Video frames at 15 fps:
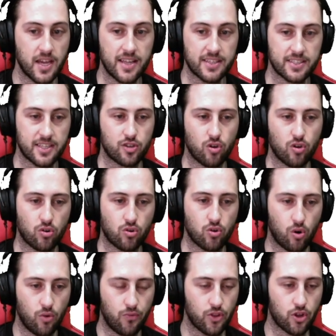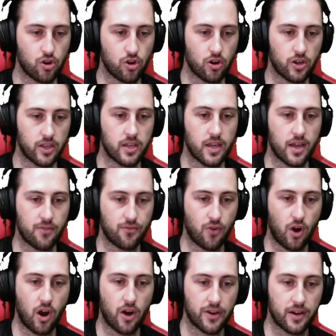did not call for the cocking and
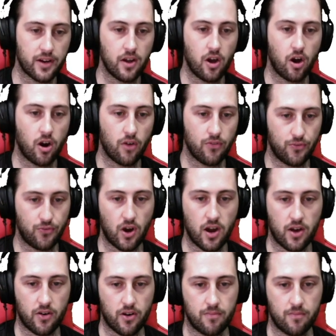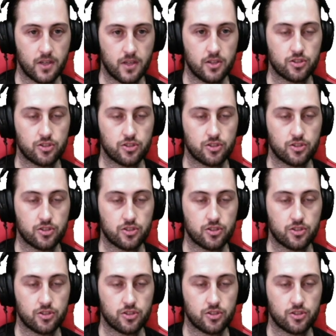firing of the firearm.